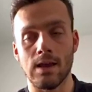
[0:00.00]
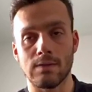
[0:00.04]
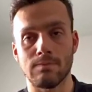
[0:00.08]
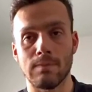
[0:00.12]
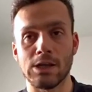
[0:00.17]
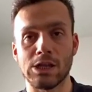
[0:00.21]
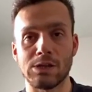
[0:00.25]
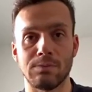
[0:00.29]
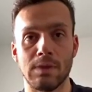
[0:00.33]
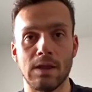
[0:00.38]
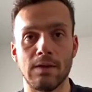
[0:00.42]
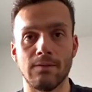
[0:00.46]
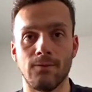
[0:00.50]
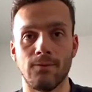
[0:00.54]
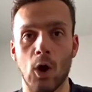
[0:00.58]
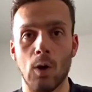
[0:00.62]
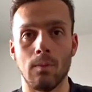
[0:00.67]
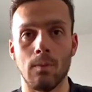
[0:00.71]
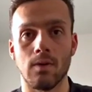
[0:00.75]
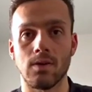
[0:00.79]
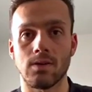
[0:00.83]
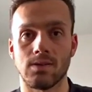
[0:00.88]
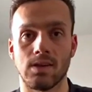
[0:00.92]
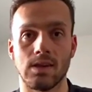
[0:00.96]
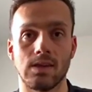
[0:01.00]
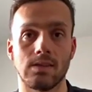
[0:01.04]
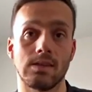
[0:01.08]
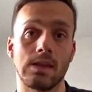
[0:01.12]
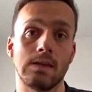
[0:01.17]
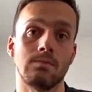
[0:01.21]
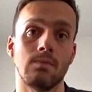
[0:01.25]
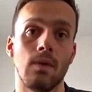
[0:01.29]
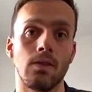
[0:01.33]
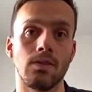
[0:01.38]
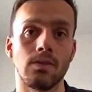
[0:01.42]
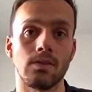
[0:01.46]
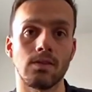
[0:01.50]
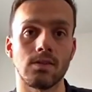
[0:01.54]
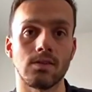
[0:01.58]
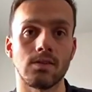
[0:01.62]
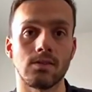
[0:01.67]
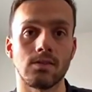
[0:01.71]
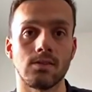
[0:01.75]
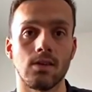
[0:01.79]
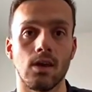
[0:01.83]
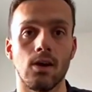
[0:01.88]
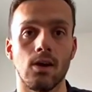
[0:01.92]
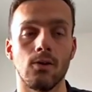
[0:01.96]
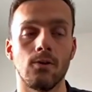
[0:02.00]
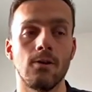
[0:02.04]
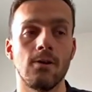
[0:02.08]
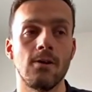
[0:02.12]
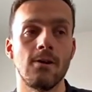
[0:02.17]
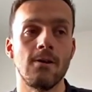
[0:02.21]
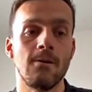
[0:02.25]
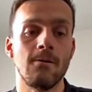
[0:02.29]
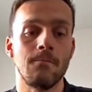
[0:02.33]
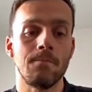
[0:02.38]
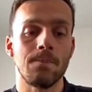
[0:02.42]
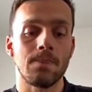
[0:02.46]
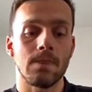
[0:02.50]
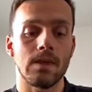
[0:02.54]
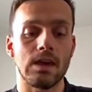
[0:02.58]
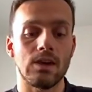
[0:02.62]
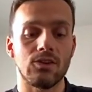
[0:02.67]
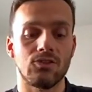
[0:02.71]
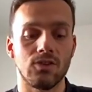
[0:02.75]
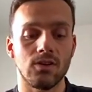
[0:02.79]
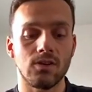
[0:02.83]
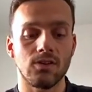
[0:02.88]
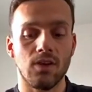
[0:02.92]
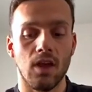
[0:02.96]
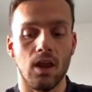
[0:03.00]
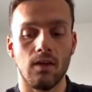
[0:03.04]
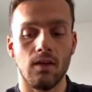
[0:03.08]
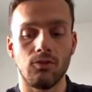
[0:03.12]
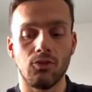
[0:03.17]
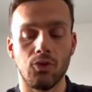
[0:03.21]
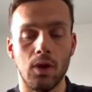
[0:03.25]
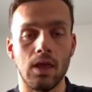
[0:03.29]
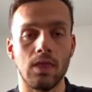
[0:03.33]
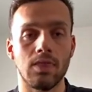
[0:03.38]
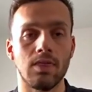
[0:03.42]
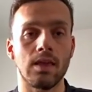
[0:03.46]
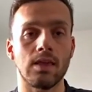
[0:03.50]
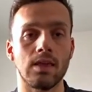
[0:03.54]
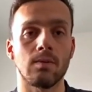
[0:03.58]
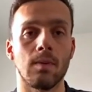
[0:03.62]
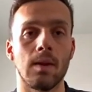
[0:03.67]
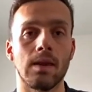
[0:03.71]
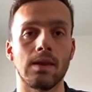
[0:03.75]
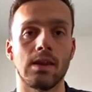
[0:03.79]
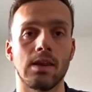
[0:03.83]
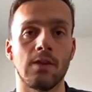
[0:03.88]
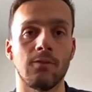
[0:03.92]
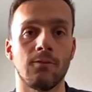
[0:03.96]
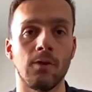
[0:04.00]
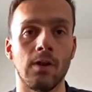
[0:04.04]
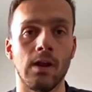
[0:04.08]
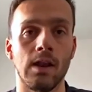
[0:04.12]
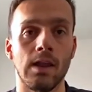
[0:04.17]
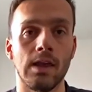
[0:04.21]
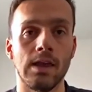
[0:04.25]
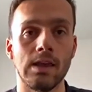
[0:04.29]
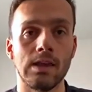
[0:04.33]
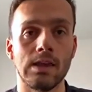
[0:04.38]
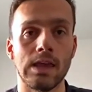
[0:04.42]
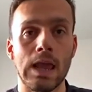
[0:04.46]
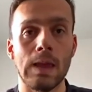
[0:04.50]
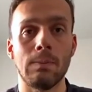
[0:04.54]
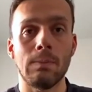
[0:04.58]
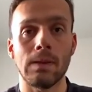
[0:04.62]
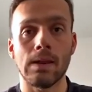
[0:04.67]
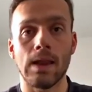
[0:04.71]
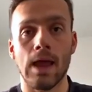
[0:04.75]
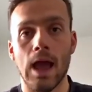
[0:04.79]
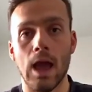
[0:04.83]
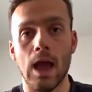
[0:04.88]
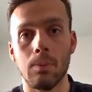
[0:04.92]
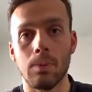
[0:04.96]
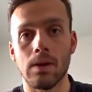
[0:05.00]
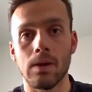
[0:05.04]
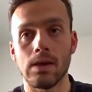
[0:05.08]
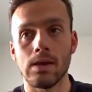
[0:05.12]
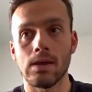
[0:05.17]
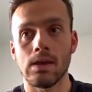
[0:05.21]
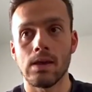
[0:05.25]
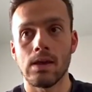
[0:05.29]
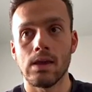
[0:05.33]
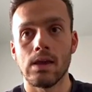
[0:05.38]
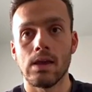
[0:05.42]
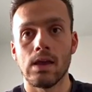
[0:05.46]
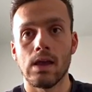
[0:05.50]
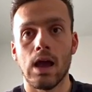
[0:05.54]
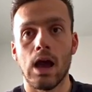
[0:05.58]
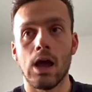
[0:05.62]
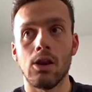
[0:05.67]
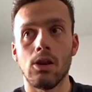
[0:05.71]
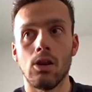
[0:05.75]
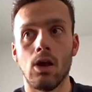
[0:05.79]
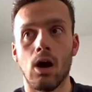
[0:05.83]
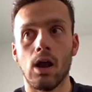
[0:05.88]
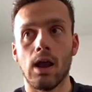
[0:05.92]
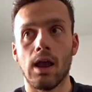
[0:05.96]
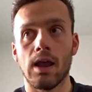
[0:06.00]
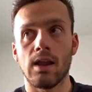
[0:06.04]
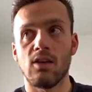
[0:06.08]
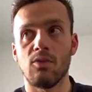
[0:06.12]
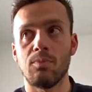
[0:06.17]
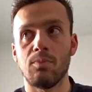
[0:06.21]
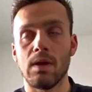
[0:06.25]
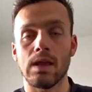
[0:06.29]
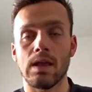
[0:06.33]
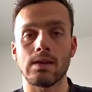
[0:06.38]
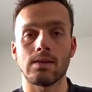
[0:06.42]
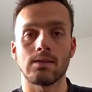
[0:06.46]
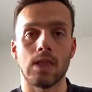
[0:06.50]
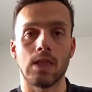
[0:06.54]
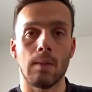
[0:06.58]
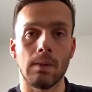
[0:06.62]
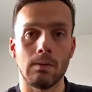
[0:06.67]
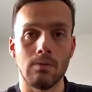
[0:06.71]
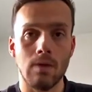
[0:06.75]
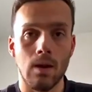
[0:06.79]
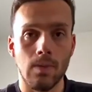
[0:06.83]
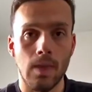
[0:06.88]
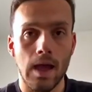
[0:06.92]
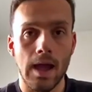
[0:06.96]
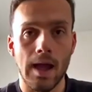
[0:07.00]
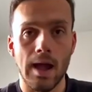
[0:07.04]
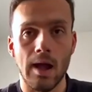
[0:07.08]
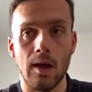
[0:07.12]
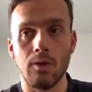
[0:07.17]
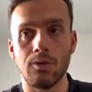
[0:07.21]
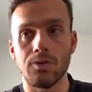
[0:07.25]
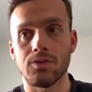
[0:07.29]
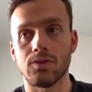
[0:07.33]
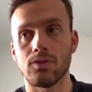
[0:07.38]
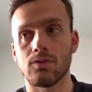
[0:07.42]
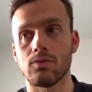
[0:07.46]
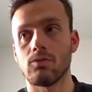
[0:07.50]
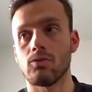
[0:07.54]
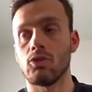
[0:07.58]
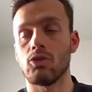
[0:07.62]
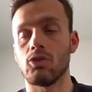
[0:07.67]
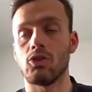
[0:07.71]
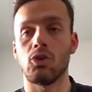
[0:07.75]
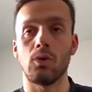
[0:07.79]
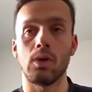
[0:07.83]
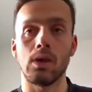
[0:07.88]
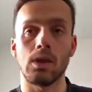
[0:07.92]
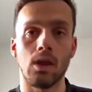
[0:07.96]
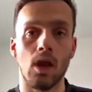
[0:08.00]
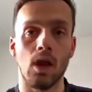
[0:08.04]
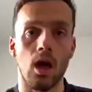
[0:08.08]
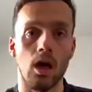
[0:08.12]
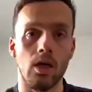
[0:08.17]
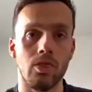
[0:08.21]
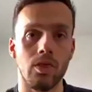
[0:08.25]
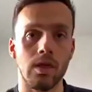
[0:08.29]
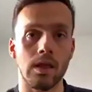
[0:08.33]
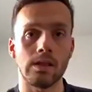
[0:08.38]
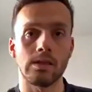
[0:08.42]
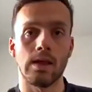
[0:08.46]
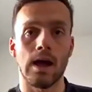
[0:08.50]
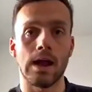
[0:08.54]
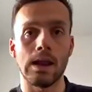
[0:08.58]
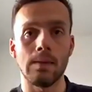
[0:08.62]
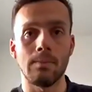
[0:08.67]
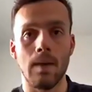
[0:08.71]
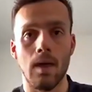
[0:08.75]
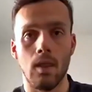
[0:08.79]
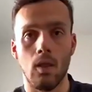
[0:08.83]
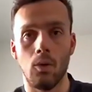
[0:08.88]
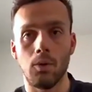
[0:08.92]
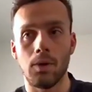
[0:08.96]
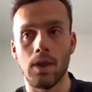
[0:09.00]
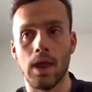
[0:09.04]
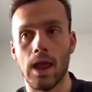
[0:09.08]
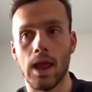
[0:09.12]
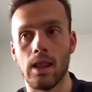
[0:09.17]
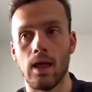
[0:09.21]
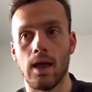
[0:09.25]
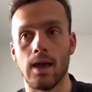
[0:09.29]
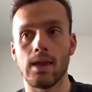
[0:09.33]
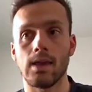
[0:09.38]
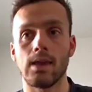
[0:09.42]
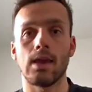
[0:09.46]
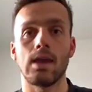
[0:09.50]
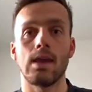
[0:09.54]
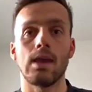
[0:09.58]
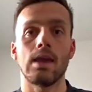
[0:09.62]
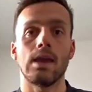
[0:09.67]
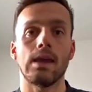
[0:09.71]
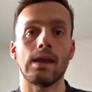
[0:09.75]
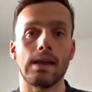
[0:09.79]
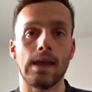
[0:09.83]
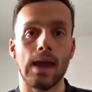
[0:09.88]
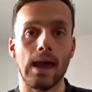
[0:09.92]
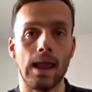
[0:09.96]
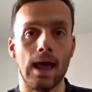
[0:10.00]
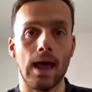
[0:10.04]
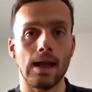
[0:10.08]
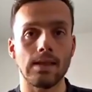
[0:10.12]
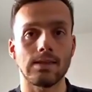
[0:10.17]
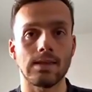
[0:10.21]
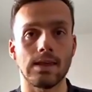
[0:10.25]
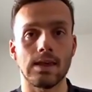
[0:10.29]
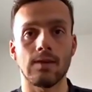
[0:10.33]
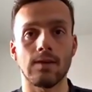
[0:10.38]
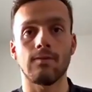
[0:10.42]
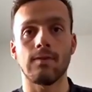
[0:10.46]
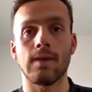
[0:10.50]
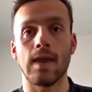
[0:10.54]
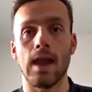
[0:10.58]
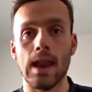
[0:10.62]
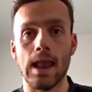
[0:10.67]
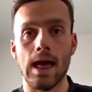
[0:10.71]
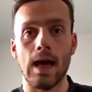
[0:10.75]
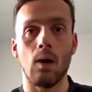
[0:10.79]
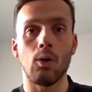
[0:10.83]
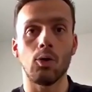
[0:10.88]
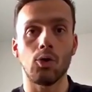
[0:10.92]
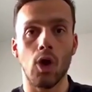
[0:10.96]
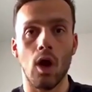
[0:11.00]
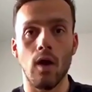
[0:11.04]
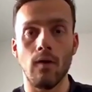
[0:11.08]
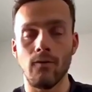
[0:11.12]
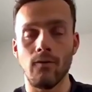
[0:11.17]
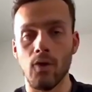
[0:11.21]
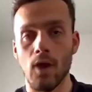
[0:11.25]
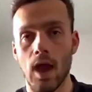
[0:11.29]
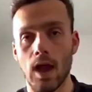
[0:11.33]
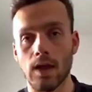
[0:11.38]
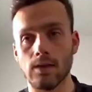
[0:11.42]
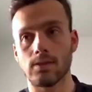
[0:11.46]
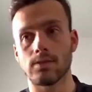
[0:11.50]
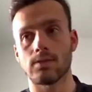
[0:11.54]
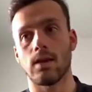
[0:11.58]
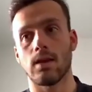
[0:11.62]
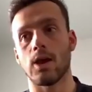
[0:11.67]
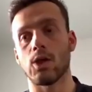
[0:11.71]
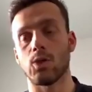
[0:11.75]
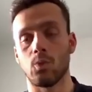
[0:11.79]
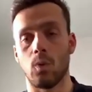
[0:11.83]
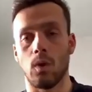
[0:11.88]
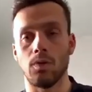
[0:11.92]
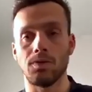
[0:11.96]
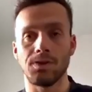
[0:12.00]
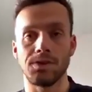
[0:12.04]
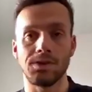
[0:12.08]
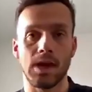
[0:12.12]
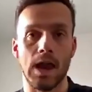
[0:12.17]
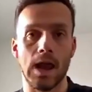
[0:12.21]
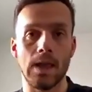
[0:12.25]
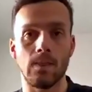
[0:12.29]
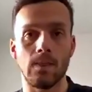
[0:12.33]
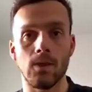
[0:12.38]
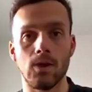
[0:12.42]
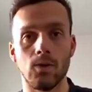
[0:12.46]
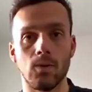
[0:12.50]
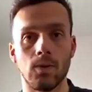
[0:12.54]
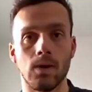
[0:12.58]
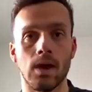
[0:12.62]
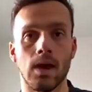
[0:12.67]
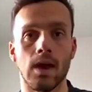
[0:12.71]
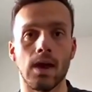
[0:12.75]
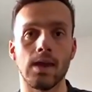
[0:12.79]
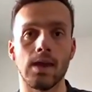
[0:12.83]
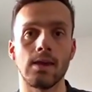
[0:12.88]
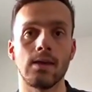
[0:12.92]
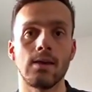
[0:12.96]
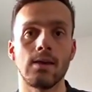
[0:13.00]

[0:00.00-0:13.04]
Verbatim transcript: major meet for almost 16 months. So it's just kind of doing things a bit differently, keeping happy, and not kind of being sloppy around the house, doing nothing, lying in bed all day. Like, get active, get out, go for your exercise once a day in the UK,